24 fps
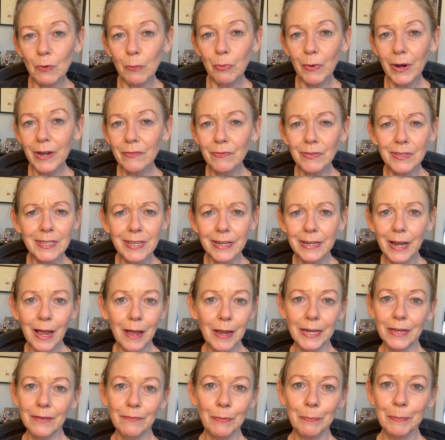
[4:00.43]
breakfast and
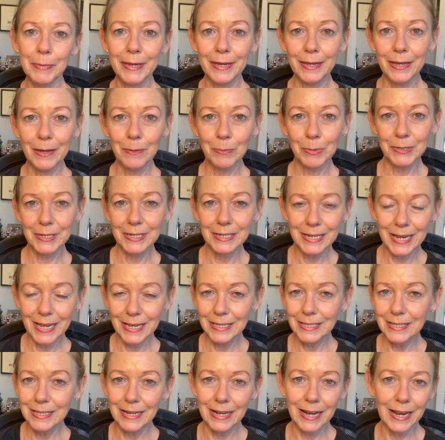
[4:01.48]
not even be able to
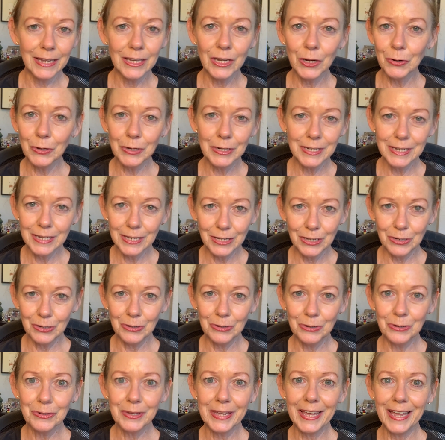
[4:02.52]
taste it? I guarantee
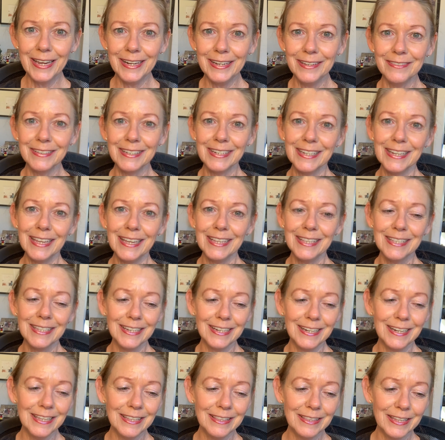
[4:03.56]
you can't even taste
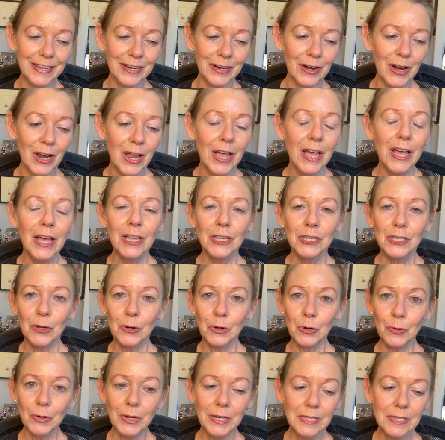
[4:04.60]
it in there. So
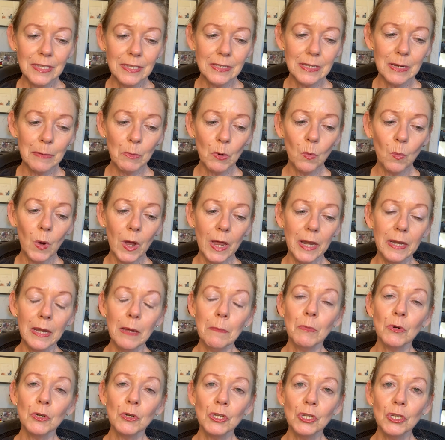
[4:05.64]
greens is number 1.
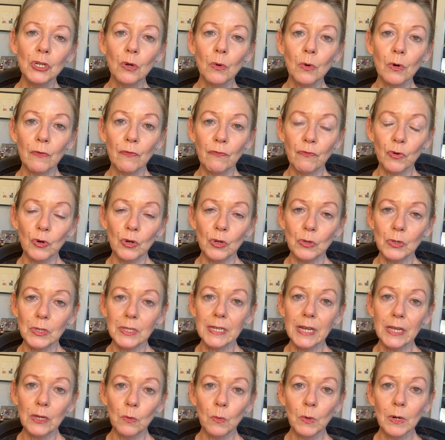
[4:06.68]
Number 2 are fruits.
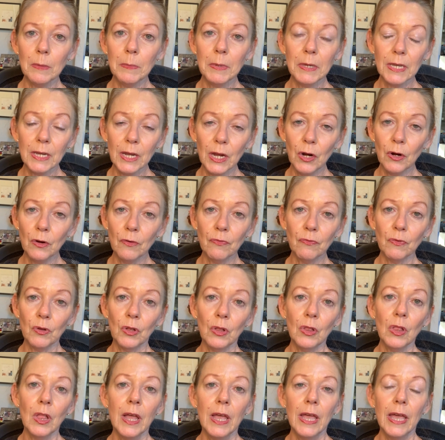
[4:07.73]
Now you want to be
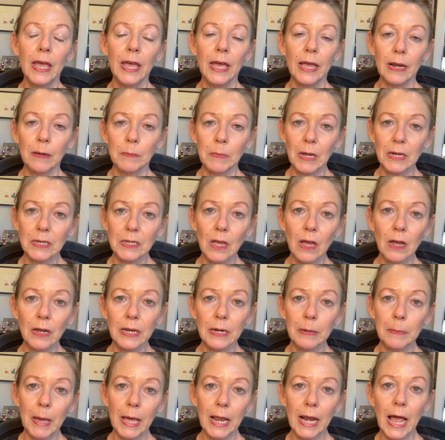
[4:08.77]
careful, and I'm not
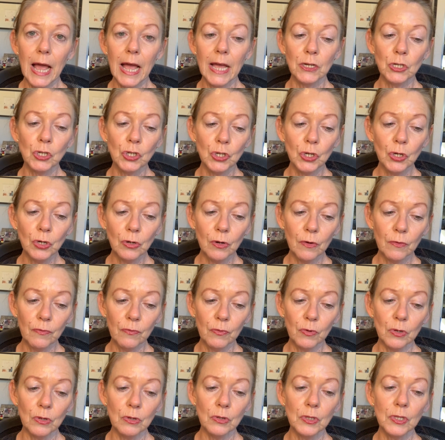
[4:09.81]
talking about high sugar
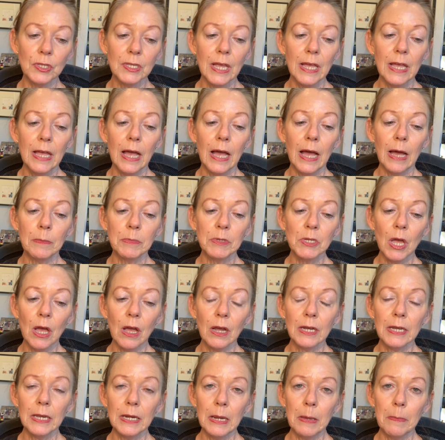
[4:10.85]
fruits. I'm
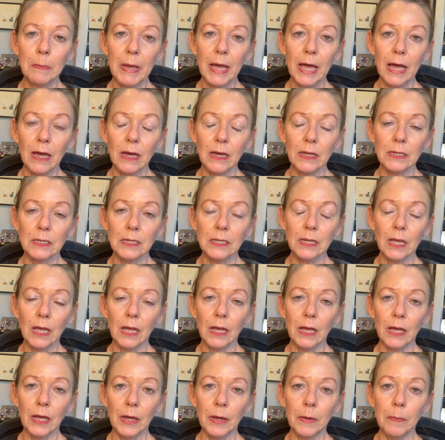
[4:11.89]
talking about
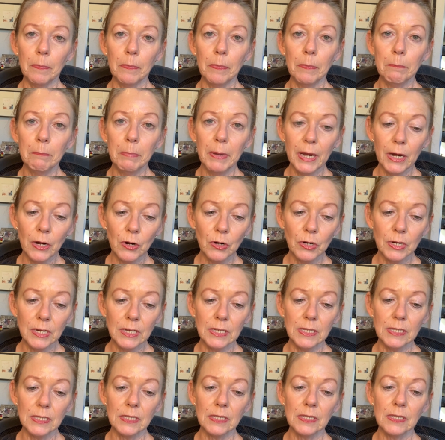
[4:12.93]

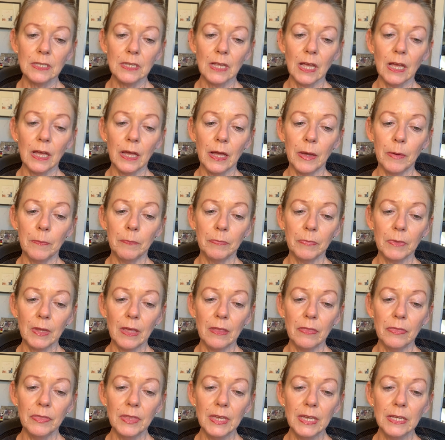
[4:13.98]
berries,
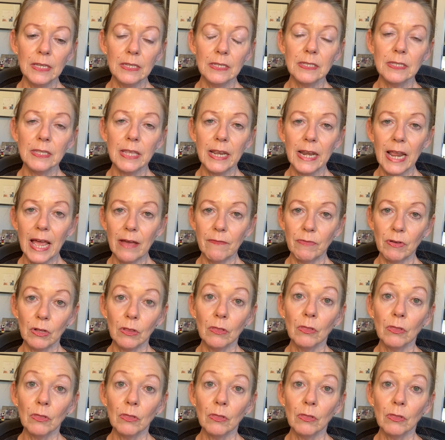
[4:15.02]
things that have